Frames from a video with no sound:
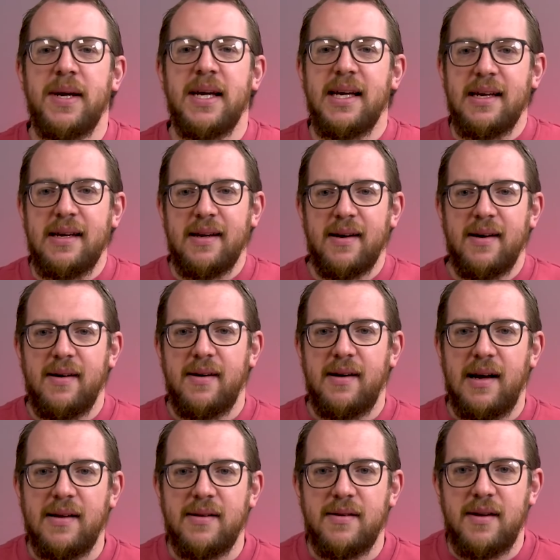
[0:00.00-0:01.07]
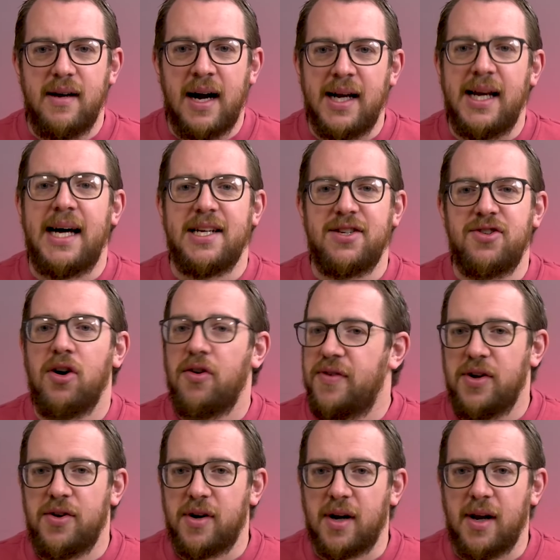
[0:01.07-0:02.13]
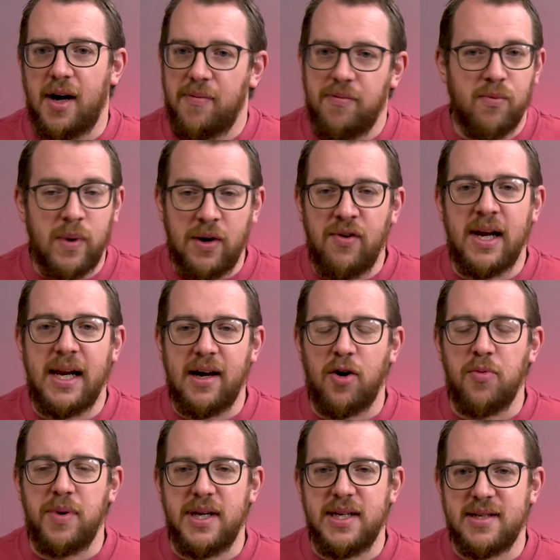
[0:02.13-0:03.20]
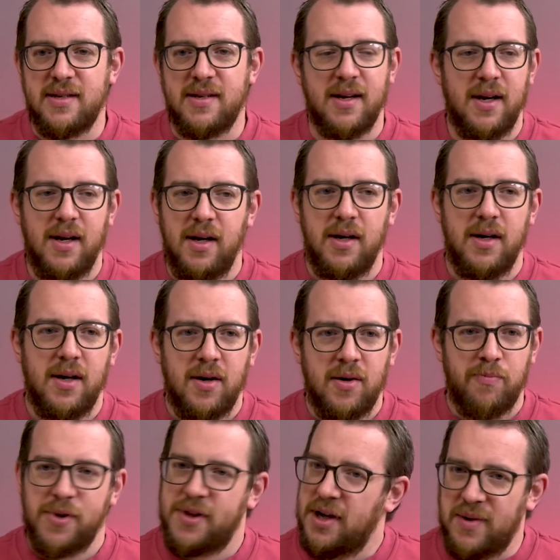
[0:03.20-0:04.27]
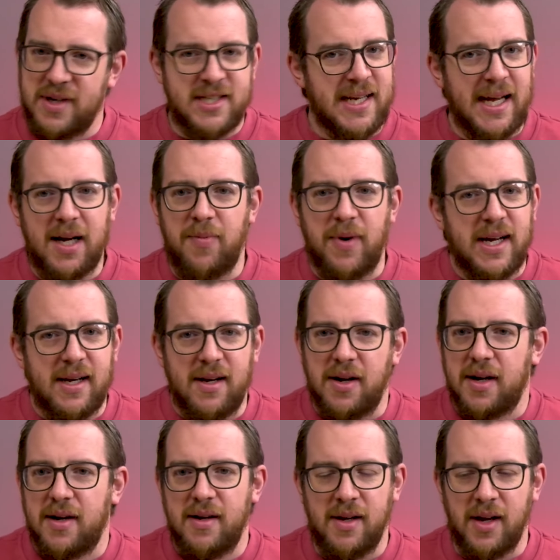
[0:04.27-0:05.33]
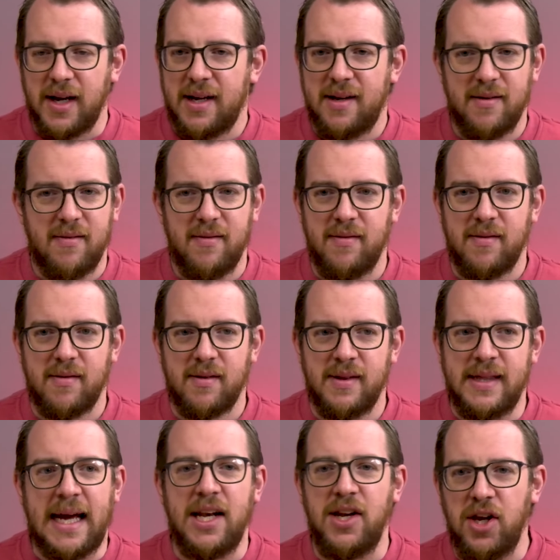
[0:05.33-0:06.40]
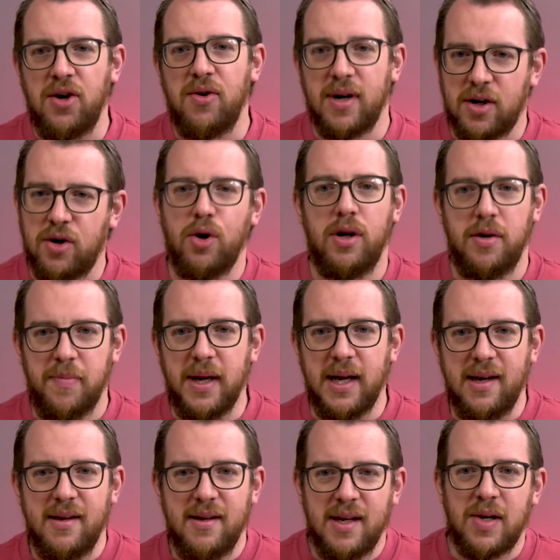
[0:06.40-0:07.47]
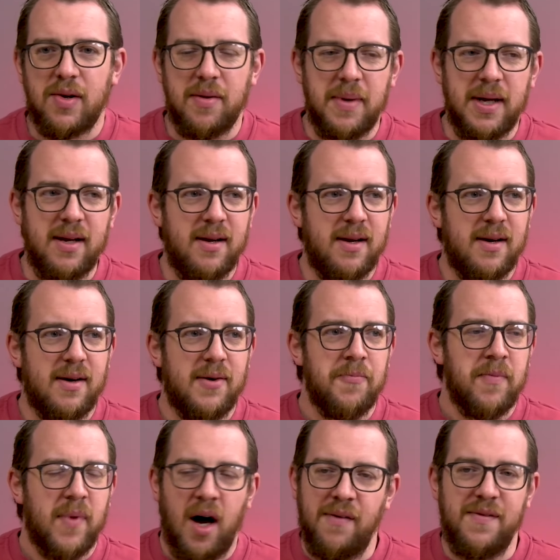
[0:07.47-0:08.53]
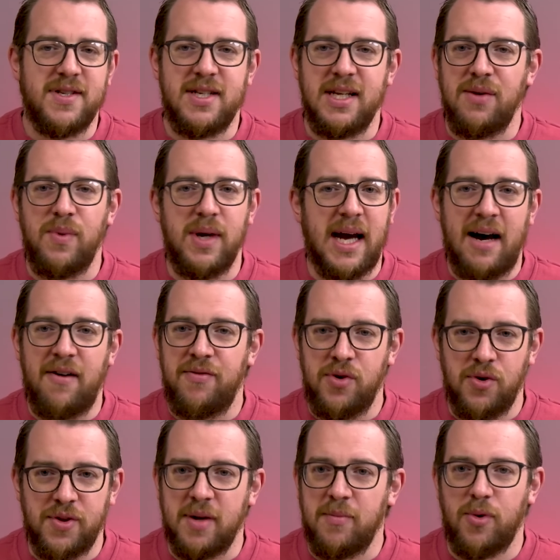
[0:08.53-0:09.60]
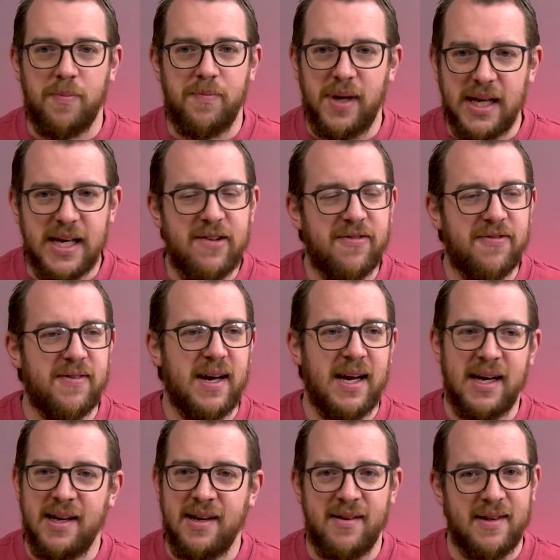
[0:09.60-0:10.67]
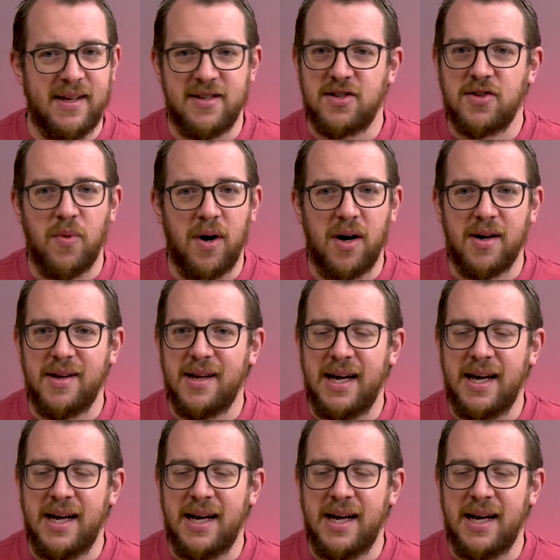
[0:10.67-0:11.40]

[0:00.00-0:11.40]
be our last trophy under Klopp. We really hope it isn't. But they were celebrating like they knew it could be. You know what I mean? Obviously, we have nothing but belief in this squad,